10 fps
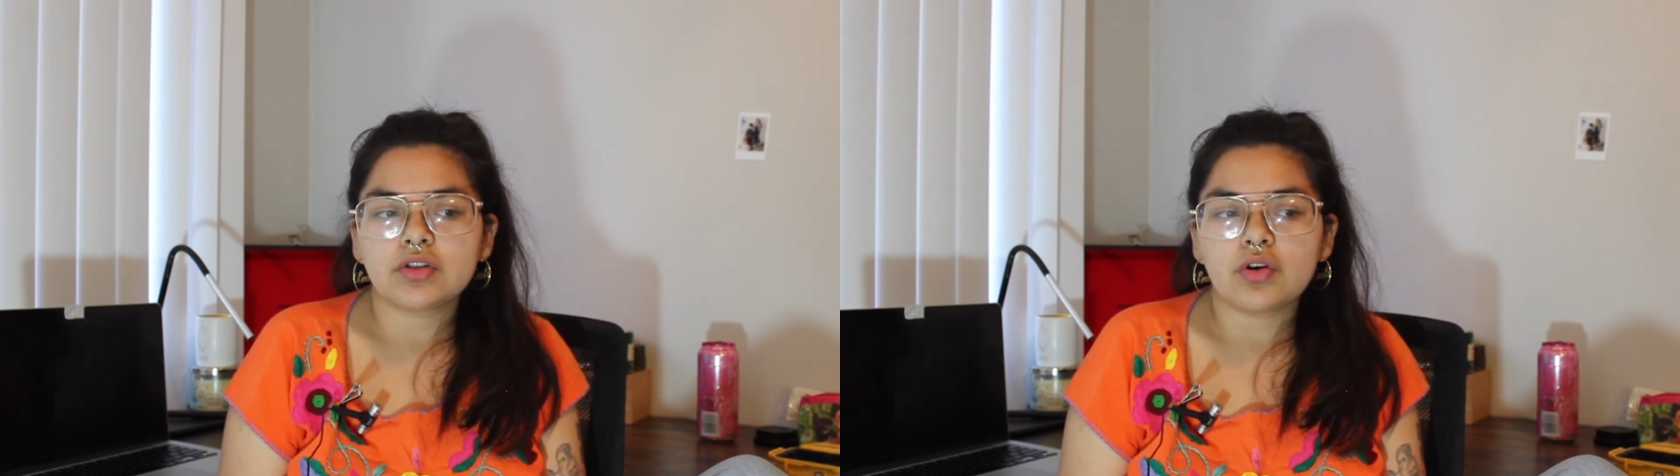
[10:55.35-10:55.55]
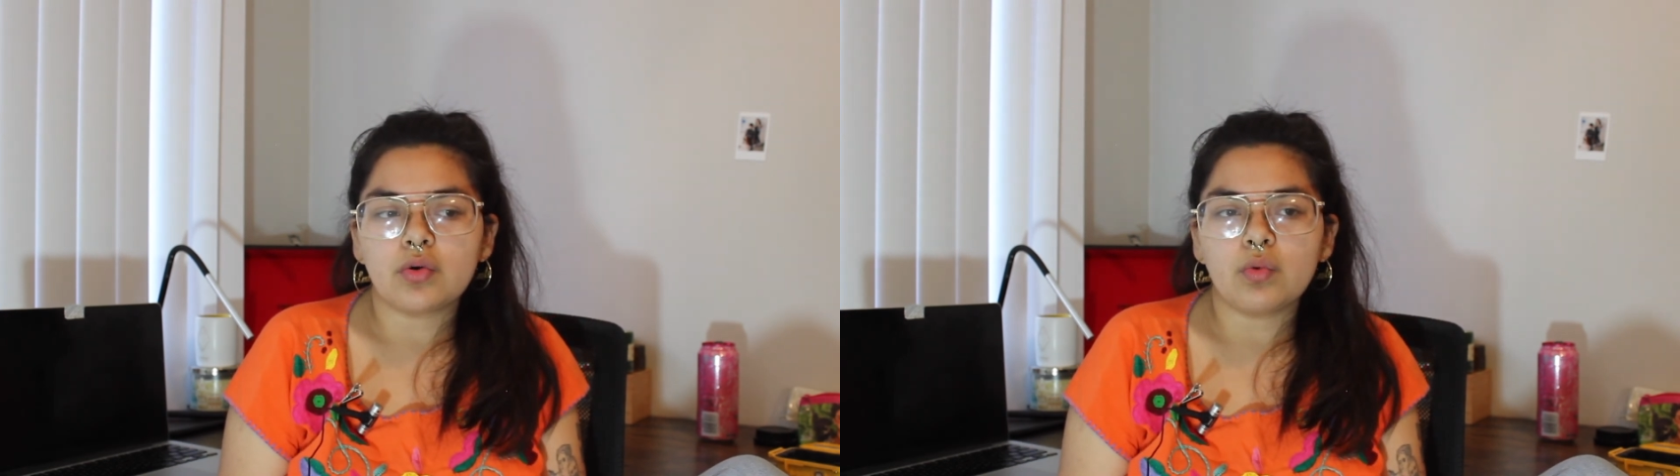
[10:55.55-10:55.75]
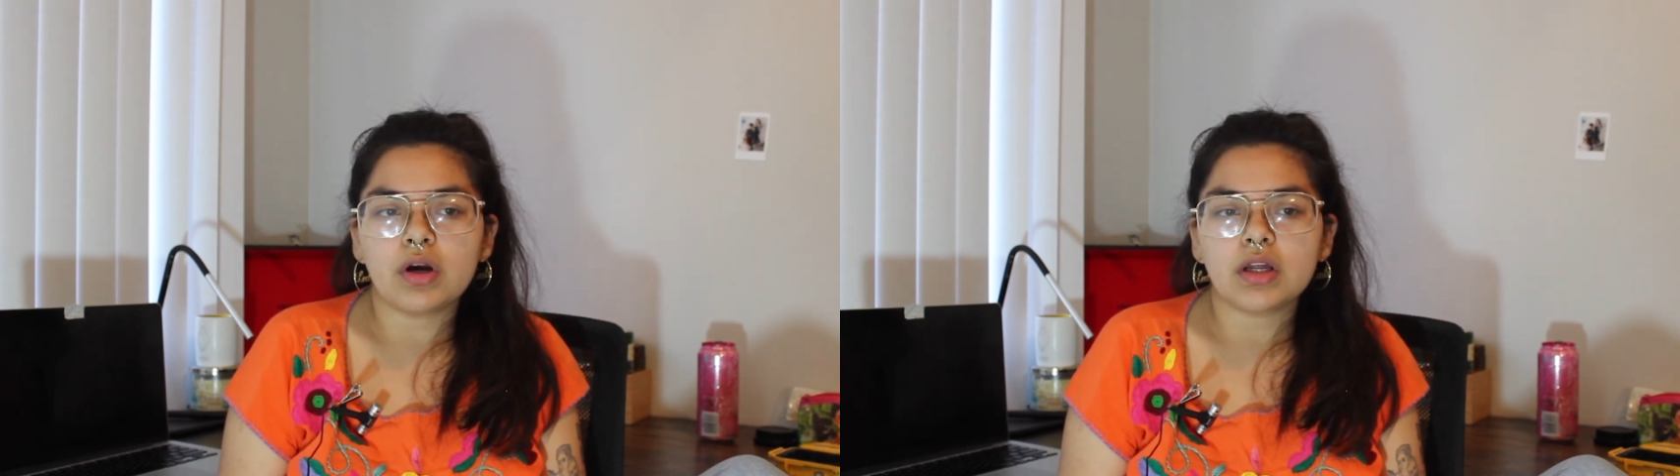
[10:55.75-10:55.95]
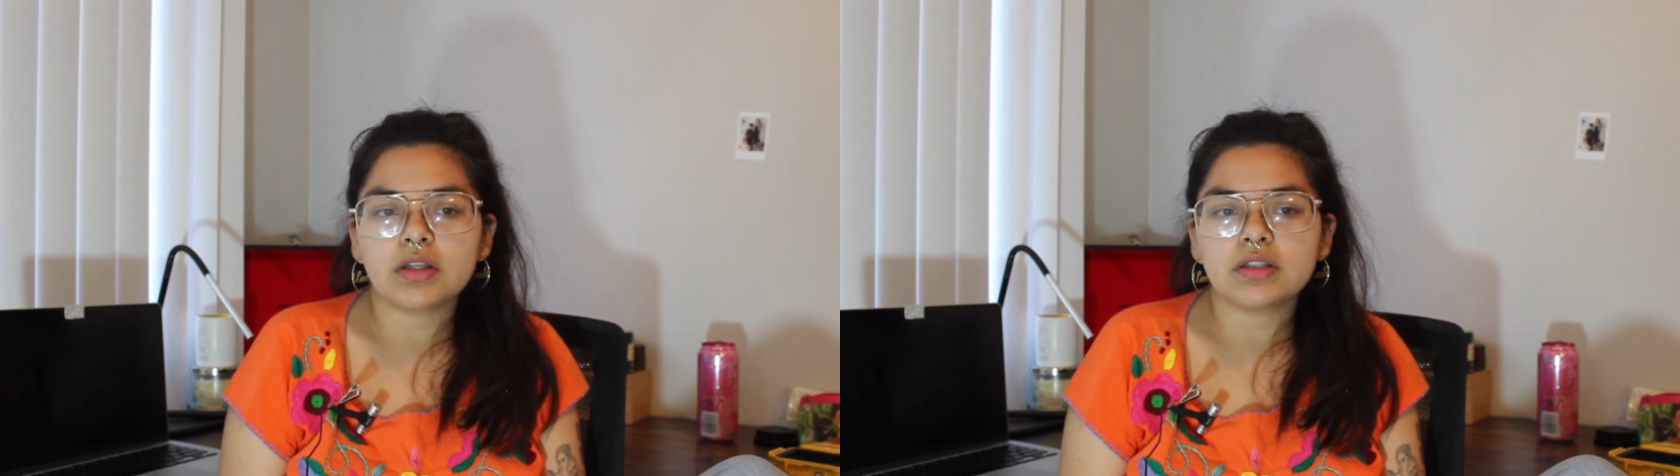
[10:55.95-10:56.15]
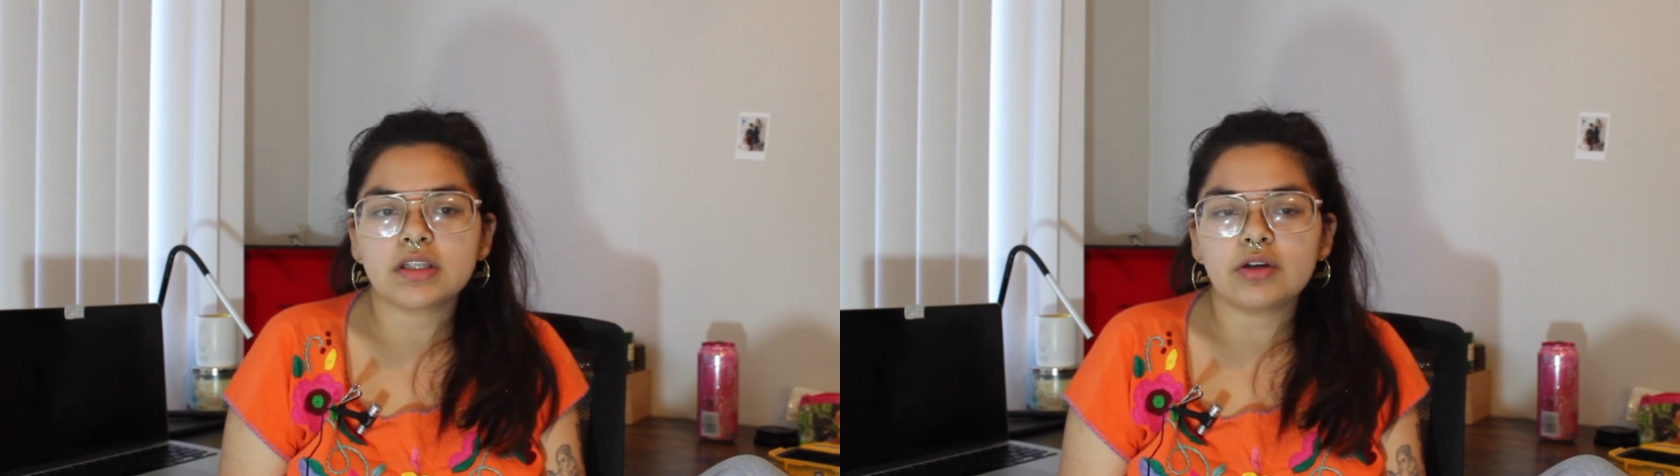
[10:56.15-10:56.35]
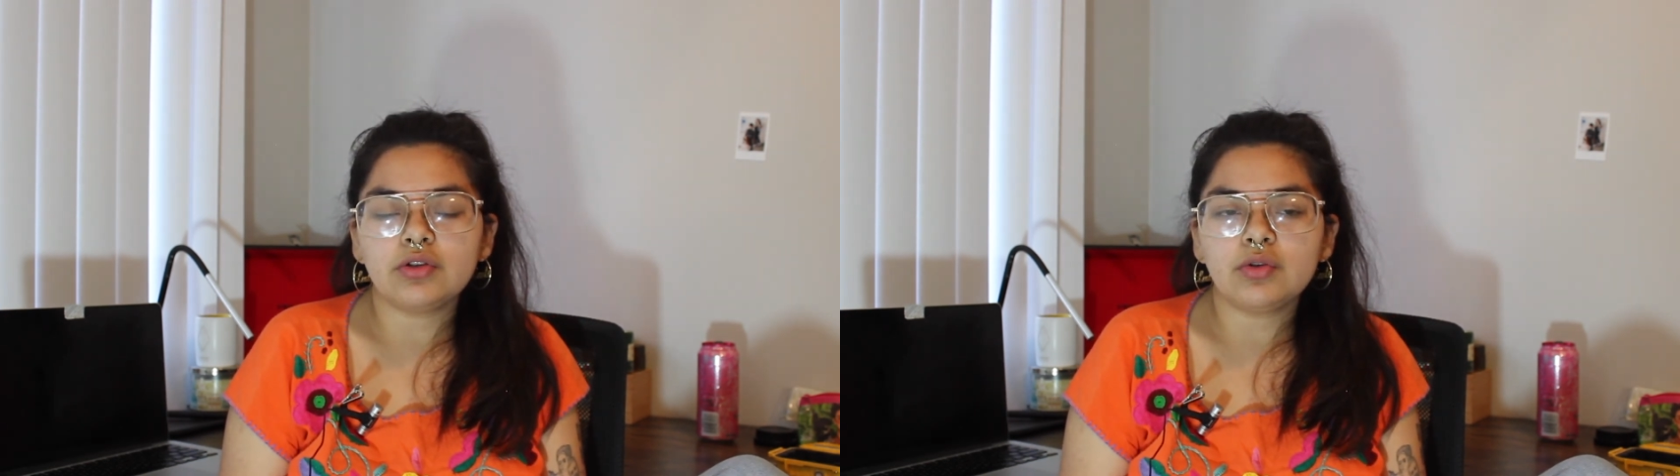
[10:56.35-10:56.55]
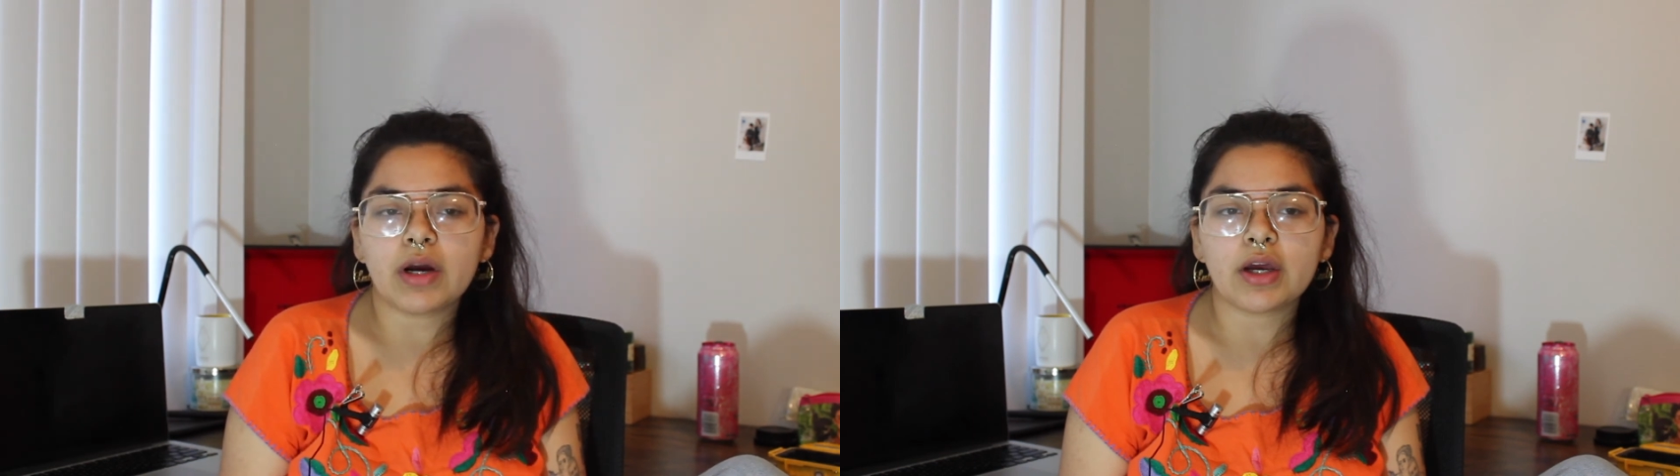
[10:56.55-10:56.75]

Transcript: So what skill do